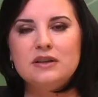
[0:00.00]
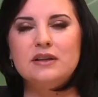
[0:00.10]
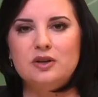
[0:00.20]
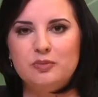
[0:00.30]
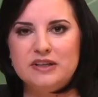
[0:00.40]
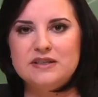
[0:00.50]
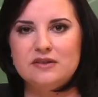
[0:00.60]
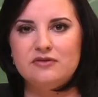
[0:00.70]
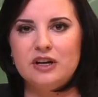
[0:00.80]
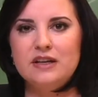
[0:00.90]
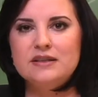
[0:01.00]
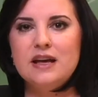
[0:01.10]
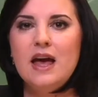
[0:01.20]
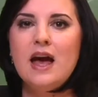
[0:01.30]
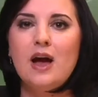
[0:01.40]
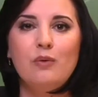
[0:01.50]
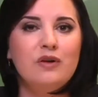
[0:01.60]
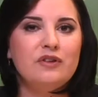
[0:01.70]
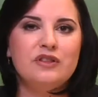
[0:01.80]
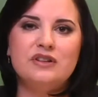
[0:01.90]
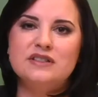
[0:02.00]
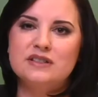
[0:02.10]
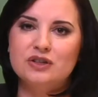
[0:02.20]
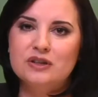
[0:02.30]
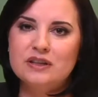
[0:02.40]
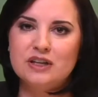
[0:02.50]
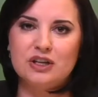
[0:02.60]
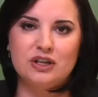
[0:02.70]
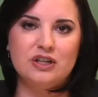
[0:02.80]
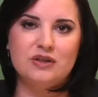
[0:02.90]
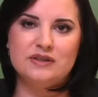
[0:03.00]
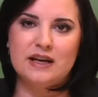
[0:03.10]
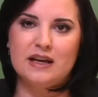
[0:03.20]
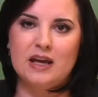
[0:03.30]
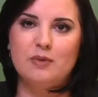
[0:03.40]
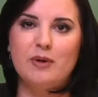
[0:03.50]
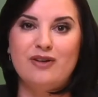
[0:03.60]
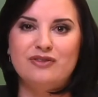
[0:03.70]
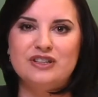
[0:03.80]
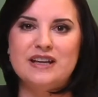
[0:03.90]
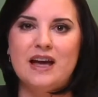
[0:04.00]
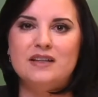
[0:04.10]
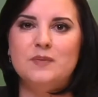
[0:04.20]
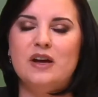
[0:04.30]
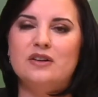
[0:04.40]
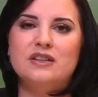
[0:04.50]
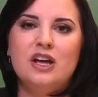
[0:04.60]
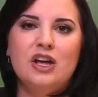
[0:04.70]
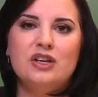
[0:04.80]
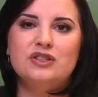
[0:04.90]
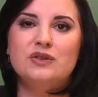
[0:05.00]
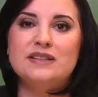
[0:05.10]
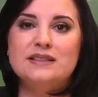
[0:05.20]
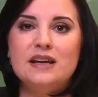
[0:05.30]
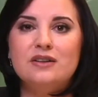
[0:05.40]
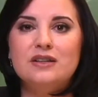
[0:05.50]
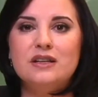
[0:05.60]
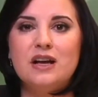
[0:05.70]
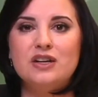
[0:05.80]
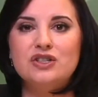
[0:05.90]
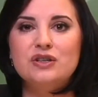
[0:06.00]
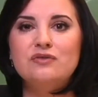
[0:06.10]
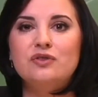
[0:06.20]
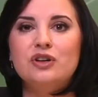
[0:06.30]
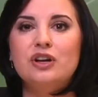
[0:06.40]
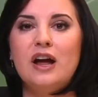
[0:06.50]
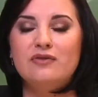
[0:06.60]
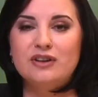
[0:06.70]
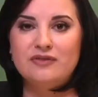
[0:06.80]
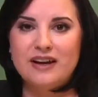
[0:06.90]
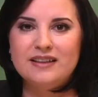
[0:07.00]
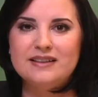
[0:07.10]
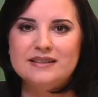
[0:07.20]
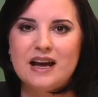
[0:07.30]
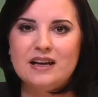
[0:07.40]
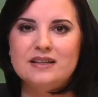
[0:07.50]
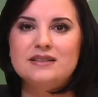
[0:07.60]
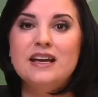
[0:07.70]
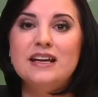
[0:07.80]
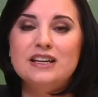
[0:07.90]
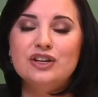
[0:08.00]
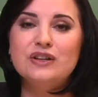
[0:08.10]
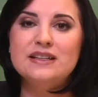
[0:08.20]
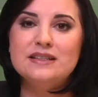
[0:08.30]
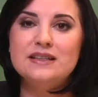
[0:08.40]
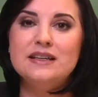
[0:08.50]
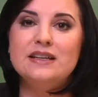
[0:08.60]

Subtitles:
a little bit different. However, there's certainly good news that came about for taxpayers. So the standard deduction for every filing status nearly